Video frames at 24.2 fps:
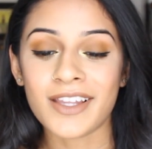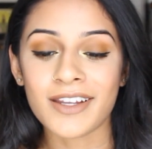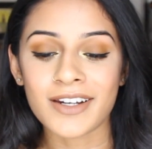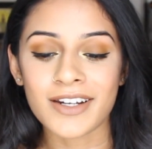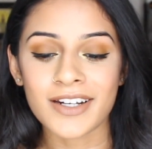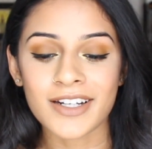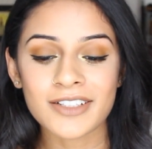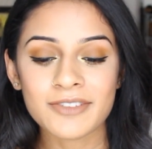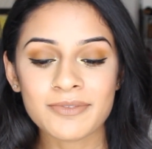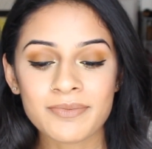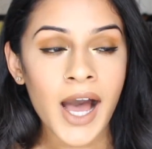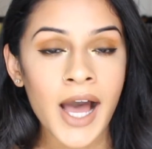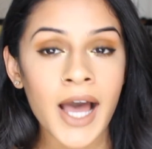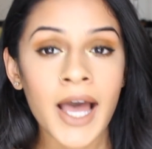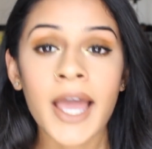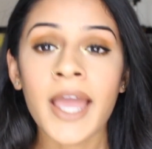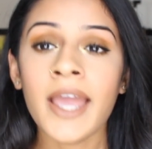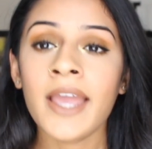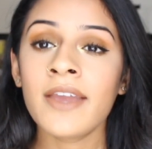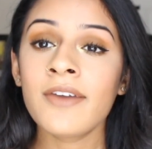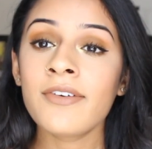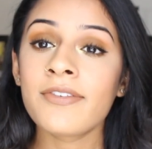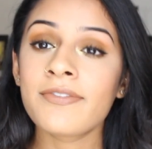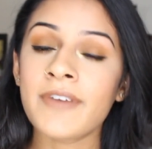letter.
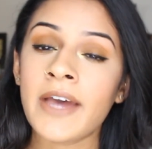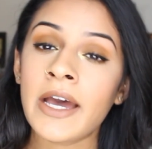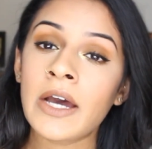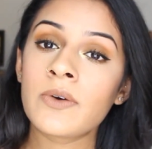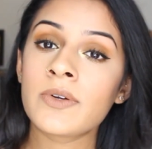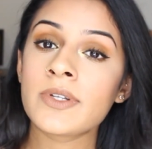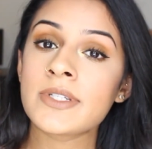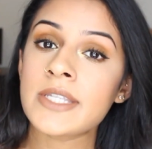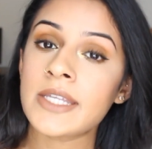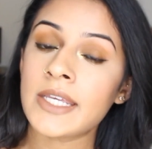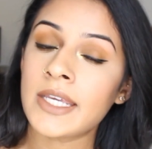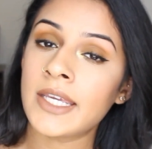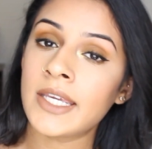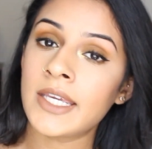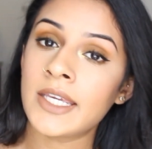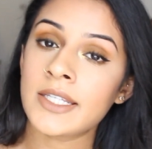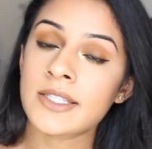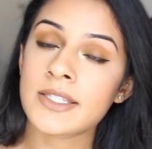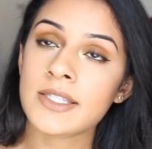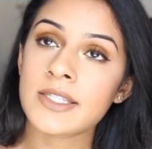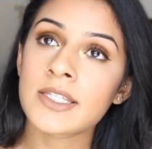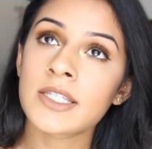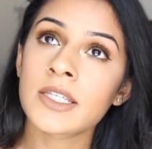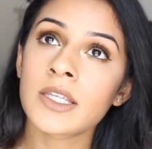I found
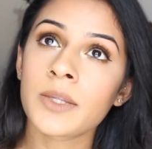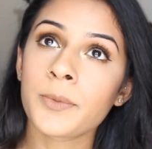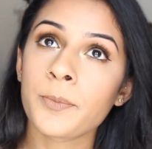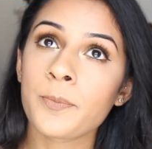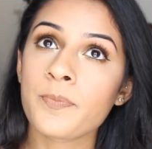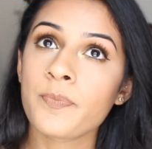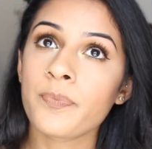it